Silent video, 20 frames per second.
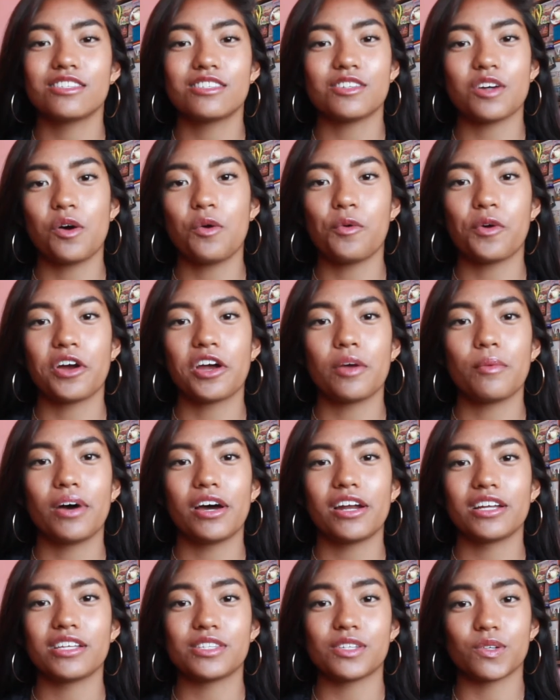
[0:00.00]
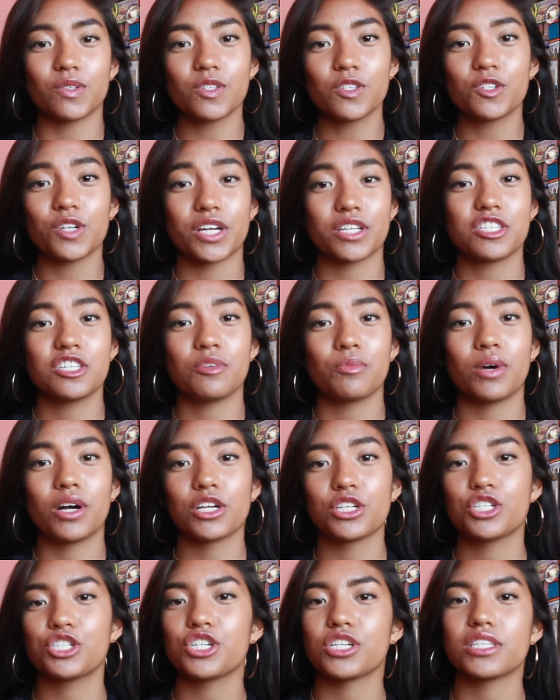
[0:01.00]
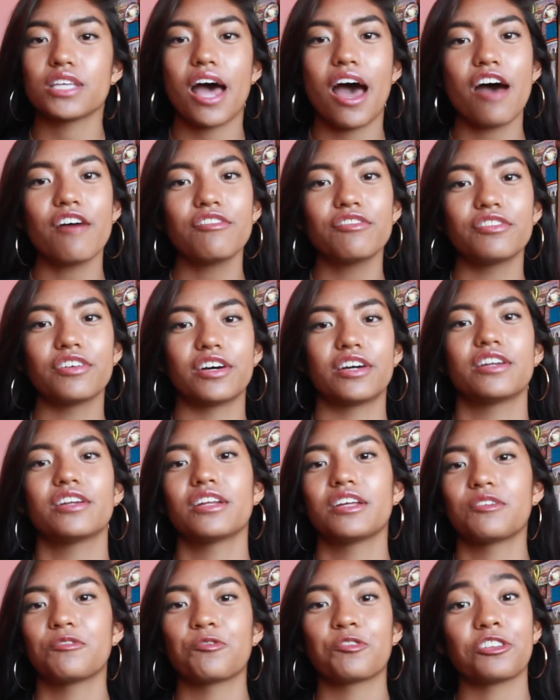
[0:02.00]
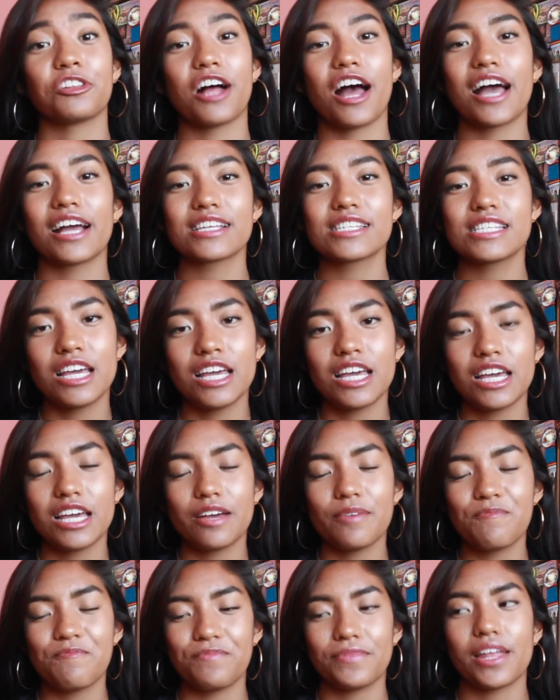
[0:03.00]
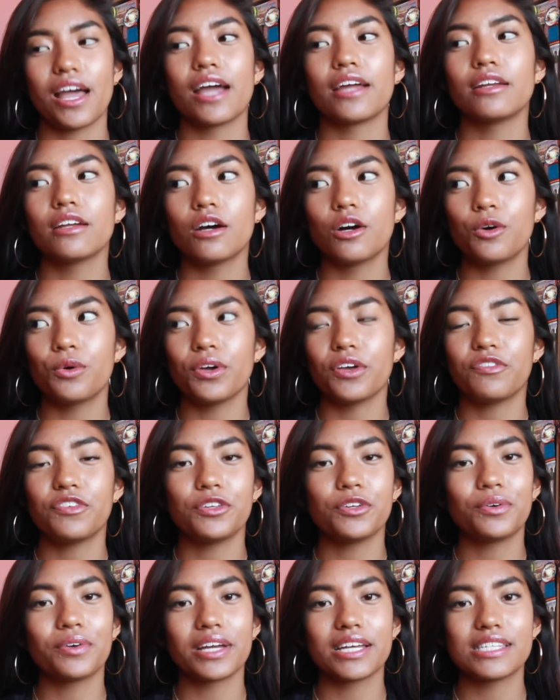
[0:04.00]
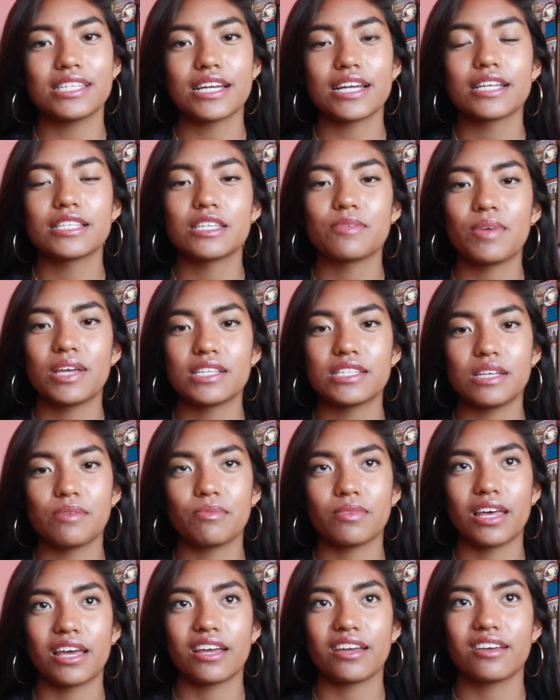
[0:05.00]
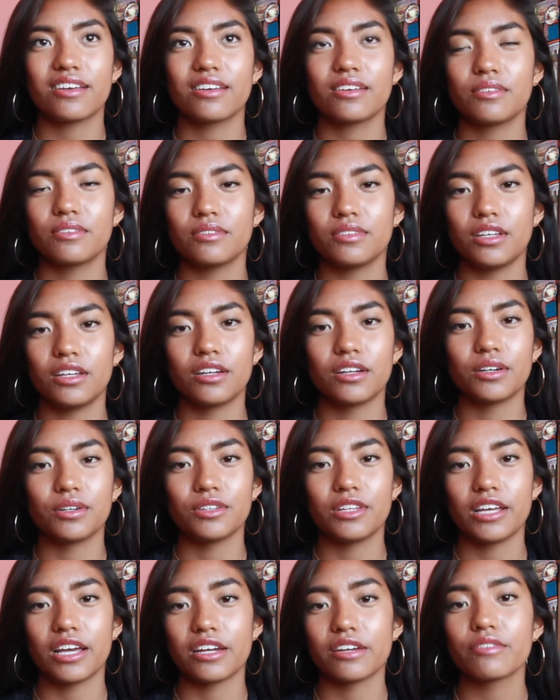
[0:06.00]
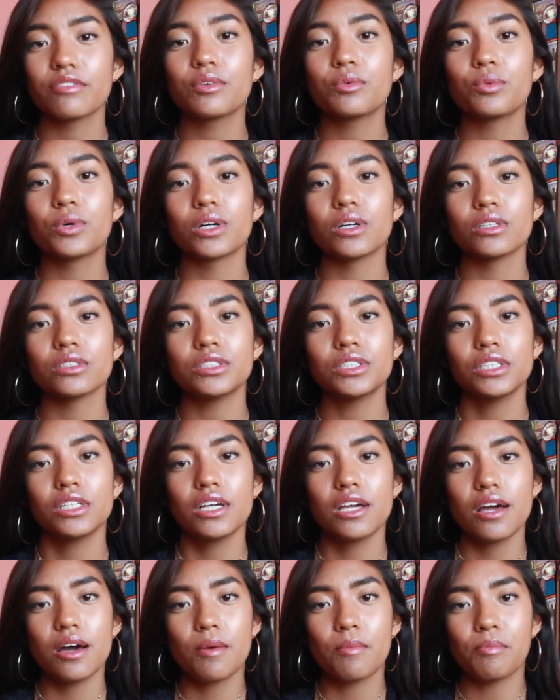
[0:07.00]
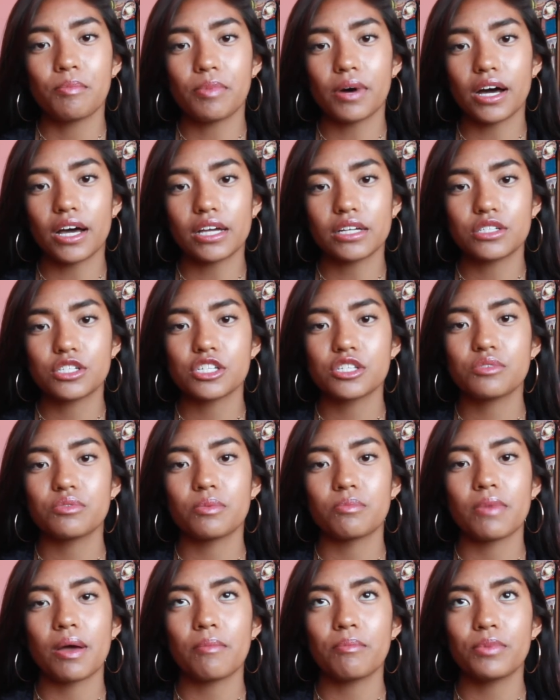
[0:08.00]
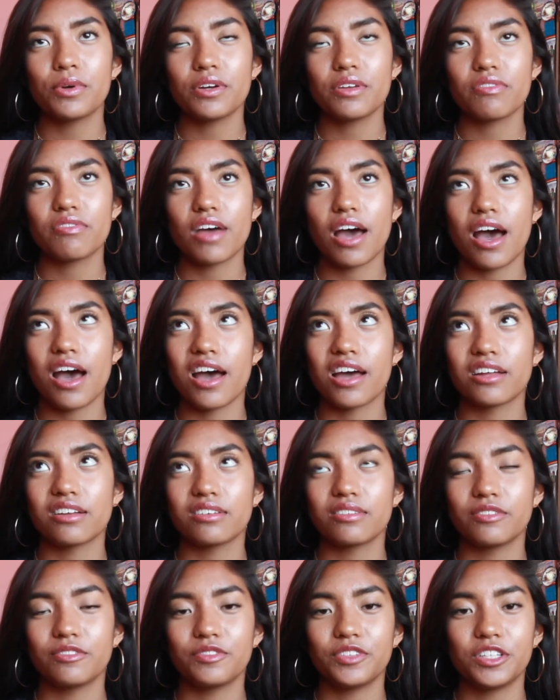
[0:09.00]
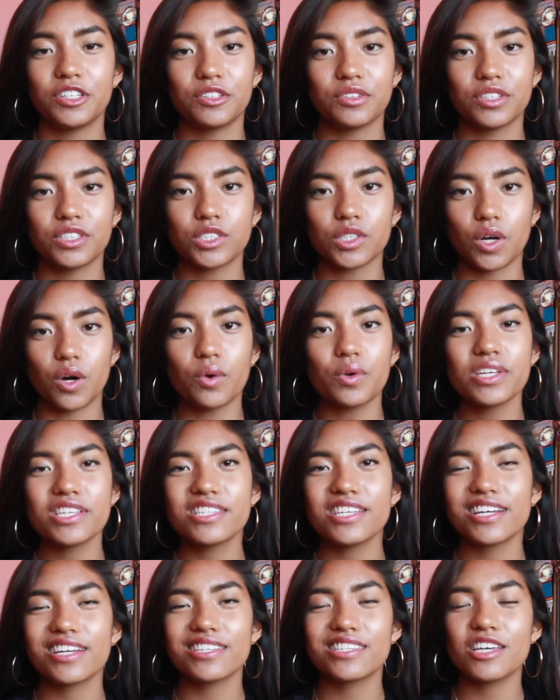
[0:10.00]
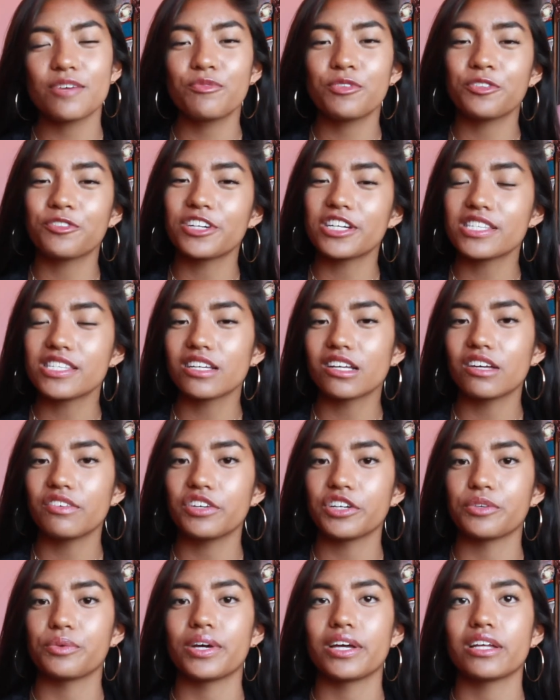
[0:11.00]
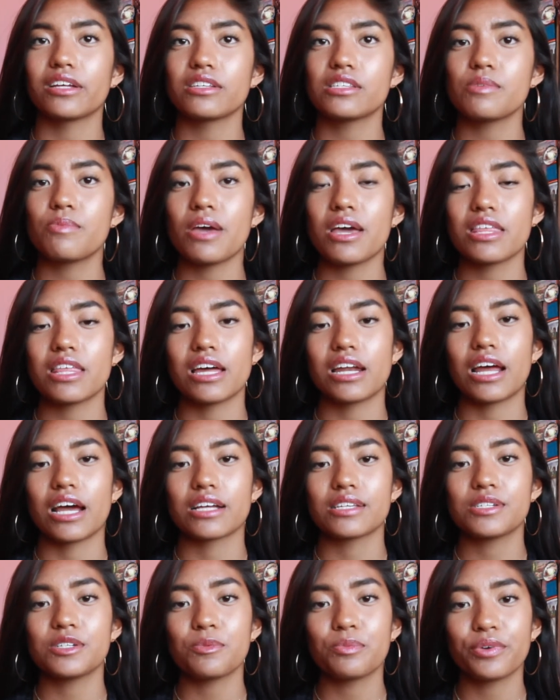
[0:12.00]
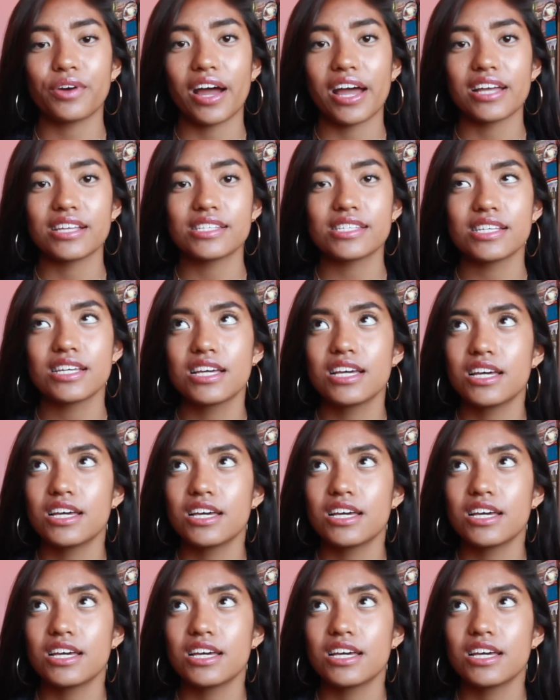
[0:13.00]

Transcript: Don't worry about it, don't stress too much, just have fun and relax. I know if you don't get tickets it may seem like, you know, the end of the world, but just remember that, you know, there's always tickets up for resale if you're willing to pay that extra price.